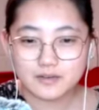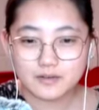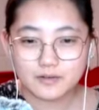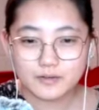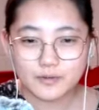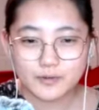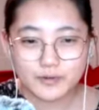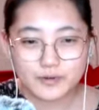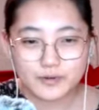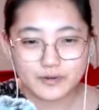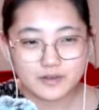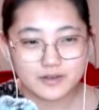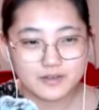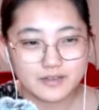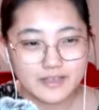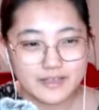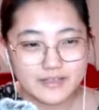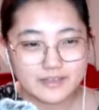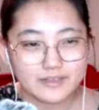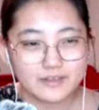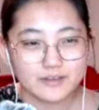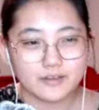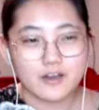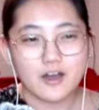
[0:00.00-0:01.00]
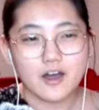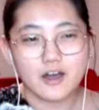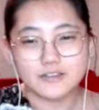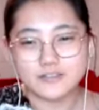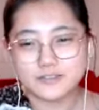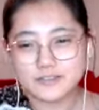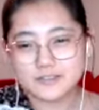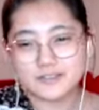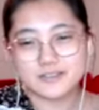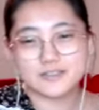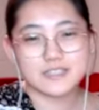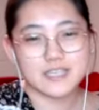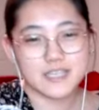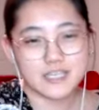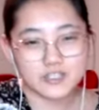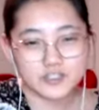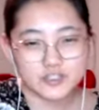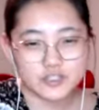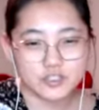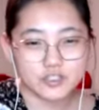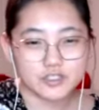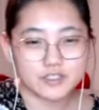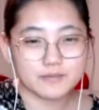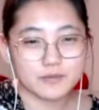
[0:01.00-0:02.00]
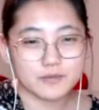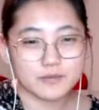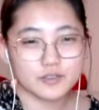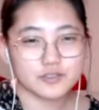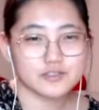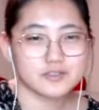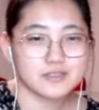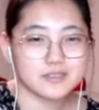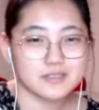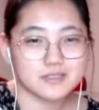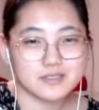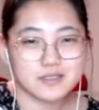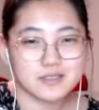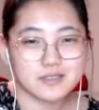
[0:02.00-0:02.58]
Or like the emergency